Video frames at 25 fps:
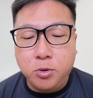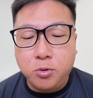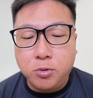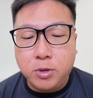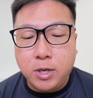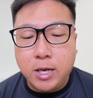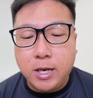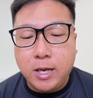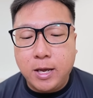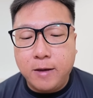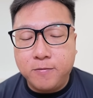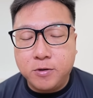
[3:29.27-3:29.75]
You
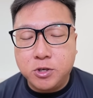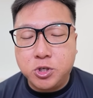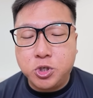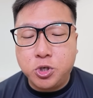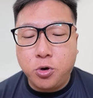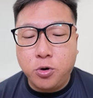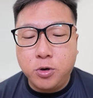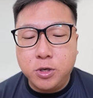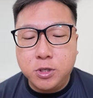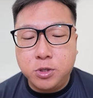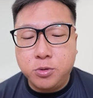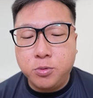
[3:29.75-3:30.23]
then have a
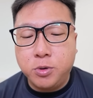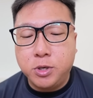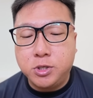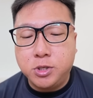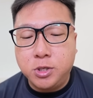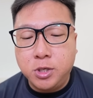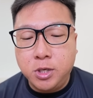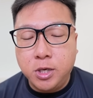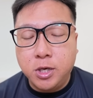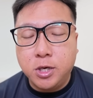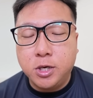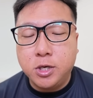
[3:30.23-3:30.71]
choice to
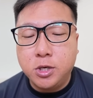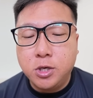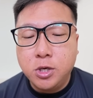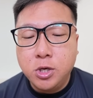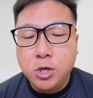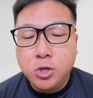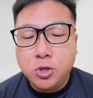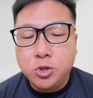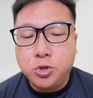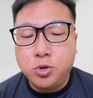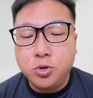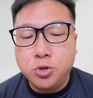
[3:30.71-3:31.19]
actually
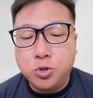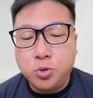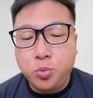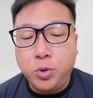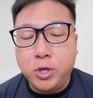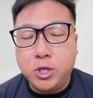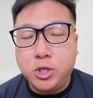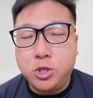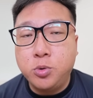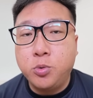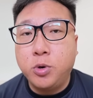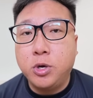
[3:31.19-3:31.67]
choose
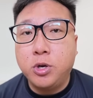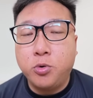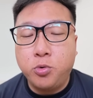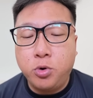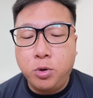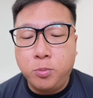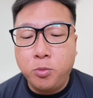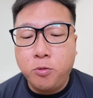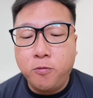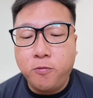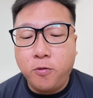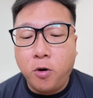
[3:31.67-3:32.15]
which you want to
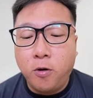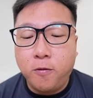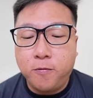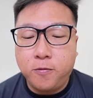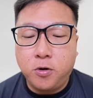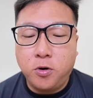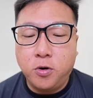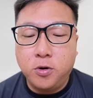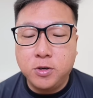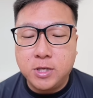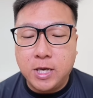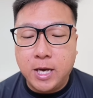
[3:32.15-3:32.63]
remove. Of
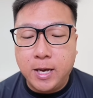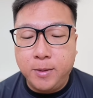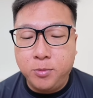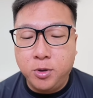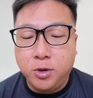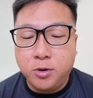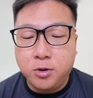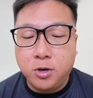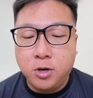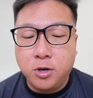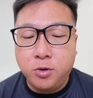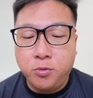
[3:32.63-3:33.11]
course, I'm
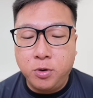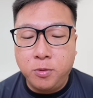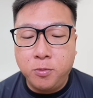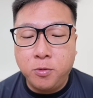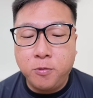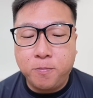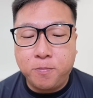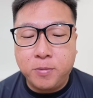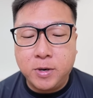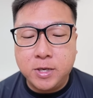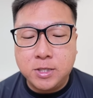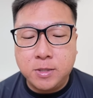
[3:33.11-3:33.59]
not going to
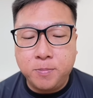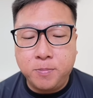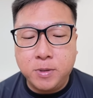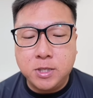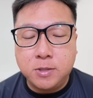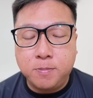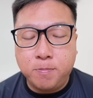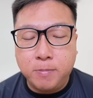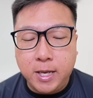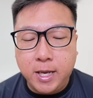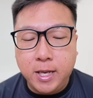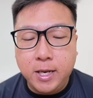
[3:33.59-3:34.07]
remove
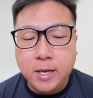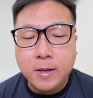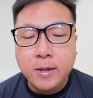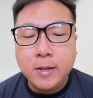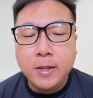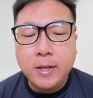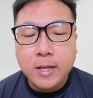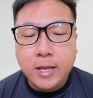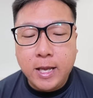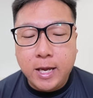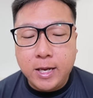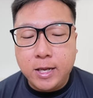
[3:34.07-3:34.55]
Precipice Blade
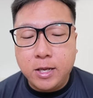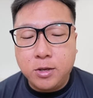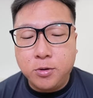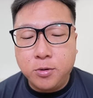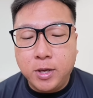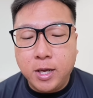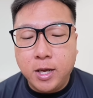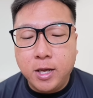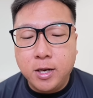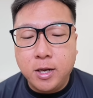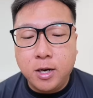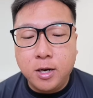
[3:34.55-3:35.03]
and then to
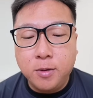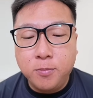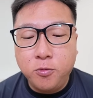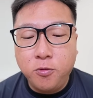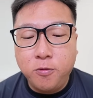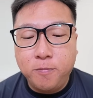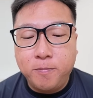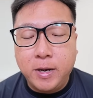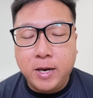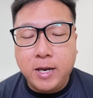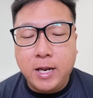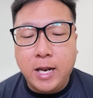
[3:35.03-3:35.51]
get another
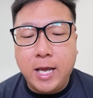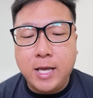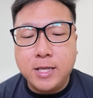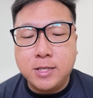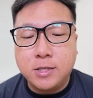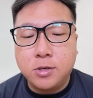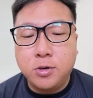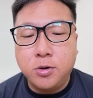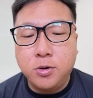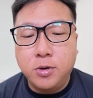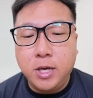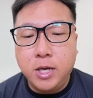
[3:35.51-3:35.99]
move, but
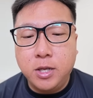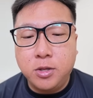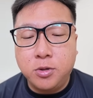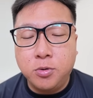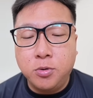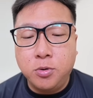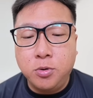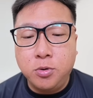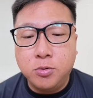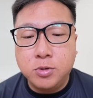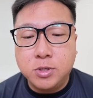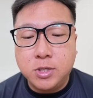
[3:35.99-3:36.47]
let's go ahead to
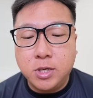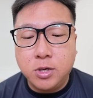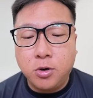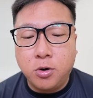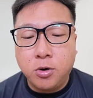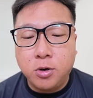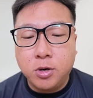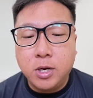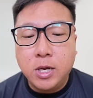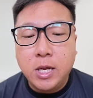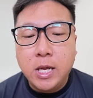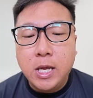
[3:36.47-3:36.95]
use it
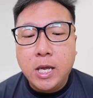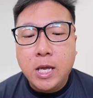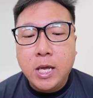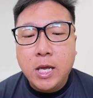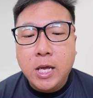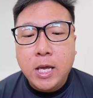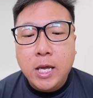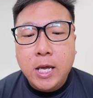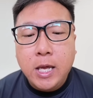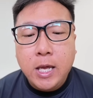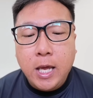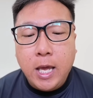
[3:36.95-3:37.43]
on
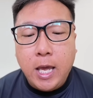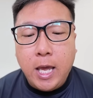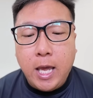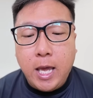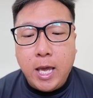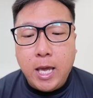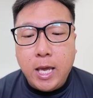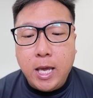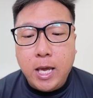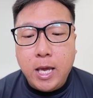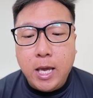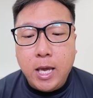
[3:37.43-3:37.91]

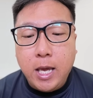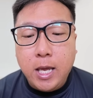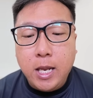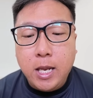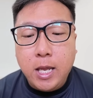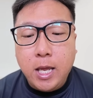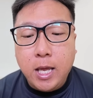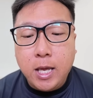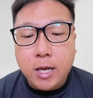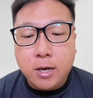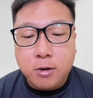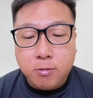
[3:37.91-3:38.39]

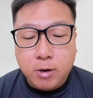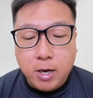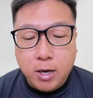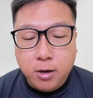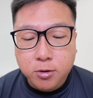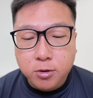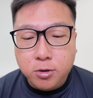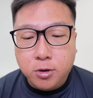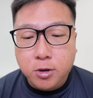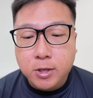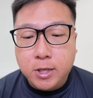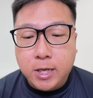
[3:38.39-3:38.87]
a
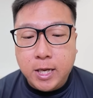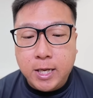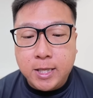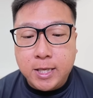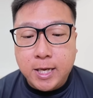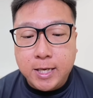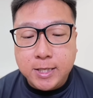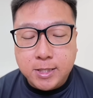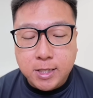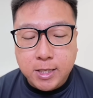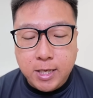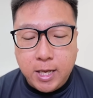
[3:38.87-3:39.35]
Groudon that
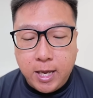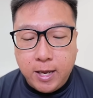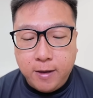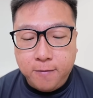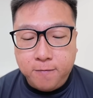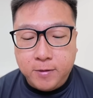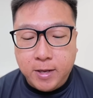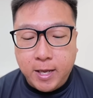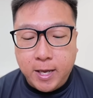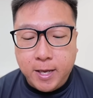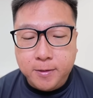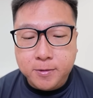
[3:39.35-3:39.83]
doesn't
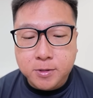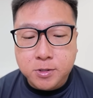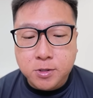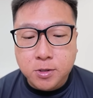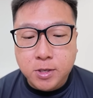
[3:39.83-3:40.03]
have that.